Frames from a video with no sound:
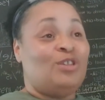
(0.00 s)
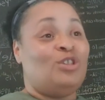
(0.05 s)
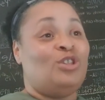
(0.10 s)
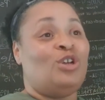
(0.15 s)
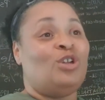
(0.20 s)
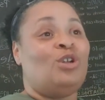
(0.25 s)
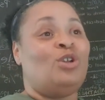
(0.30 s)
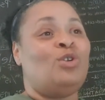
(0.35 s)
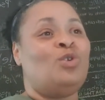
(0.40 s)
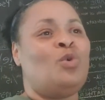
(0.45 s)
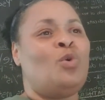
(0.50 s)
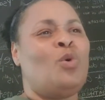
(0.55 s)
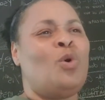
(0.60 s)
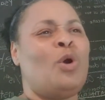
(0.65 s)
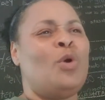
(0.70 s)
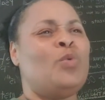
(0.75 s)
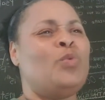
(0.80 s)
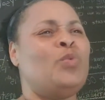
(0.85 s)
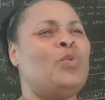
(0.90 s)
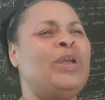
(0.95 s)
the
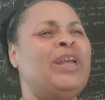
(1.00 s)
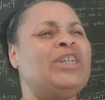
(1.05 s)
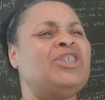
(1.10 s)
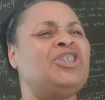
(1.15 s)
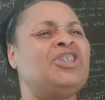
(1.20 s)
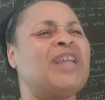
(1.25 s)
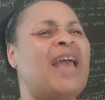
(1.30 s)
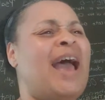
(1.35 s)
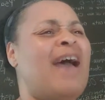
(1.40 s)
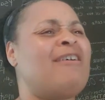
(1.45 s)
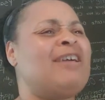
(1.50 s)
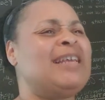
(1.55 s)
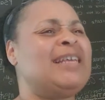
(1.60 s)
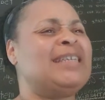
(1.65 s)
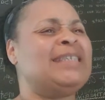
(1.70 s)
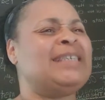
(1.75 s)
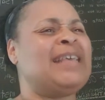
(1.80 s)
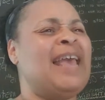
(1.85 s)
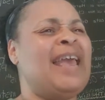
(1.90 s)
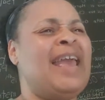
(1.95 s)
Lord reached out
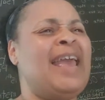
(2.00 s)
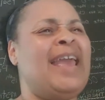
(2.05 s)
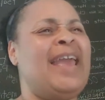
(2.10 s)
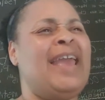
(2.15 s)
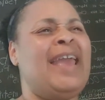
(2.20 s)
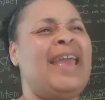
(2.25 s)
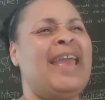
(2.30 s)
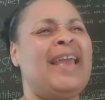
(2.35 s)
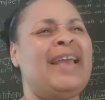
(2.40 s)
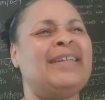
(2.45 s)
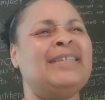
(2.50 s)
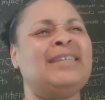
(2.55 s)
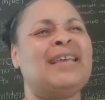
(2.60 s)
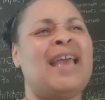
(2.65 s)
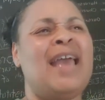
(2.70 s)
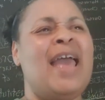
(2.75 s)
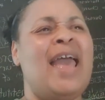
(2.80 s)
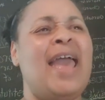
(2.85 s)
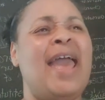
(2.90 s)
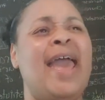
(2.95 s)
his hand
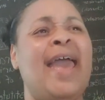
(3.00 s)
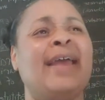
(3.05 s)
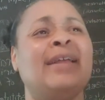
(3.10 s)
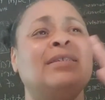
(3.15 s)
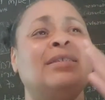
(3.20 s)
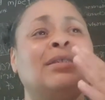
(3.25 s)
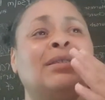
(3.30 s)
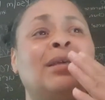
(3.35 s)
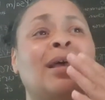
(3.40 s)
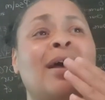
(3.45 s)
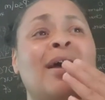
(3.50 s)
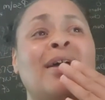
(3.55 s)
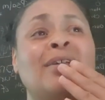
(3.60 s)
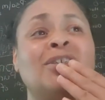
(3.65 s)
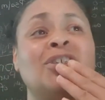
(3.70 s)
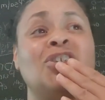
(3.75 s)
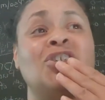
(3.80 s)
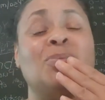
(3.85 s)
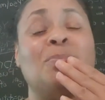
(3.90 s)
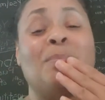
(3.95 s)
and
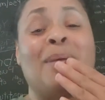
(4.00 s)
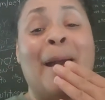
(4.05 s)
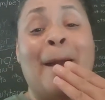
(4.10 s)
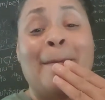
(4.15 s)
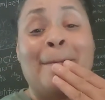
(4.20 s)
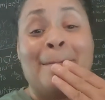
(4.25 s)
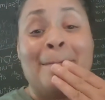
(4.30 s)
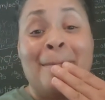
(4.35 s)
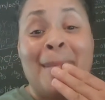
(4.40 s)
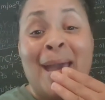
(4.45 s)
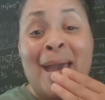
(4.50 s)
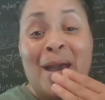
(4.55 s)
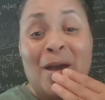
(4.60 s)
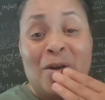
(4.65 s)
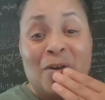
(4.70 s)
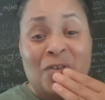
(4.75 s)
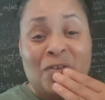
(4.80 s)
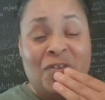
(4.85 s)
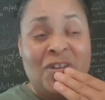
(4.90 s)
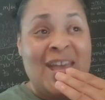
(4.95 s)
touched my
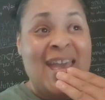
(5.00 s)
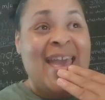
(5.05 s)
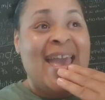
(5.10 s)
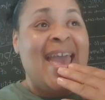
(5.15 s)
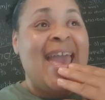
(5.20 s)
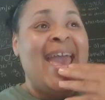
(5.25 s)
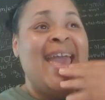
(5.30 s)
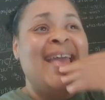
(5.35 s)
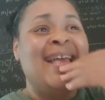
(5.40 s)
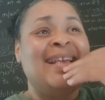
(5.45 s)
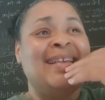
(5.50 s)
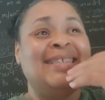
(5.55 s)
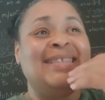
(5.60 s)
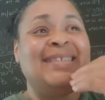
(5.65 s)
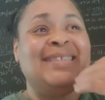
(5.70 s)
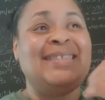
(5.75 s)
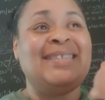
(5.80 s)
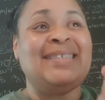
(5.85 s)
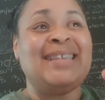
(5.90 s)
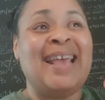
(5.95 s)
mouth and
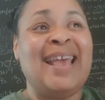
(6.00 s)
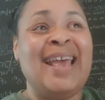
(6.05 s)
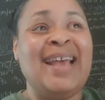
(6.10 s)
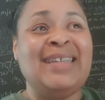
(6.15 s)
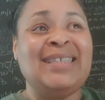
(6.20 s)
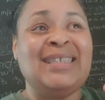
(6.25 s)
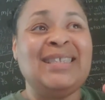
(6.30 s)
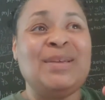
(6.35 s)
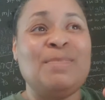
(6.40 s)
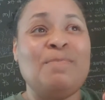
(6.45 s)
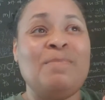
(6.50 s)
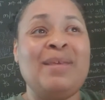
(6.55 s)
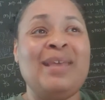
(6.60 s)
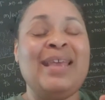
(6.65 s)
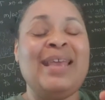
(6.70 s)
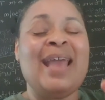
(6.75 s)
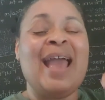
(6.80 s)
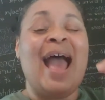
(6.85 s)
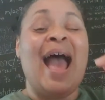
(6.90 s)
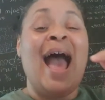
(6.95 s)
said to
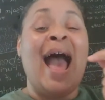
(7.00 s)
me,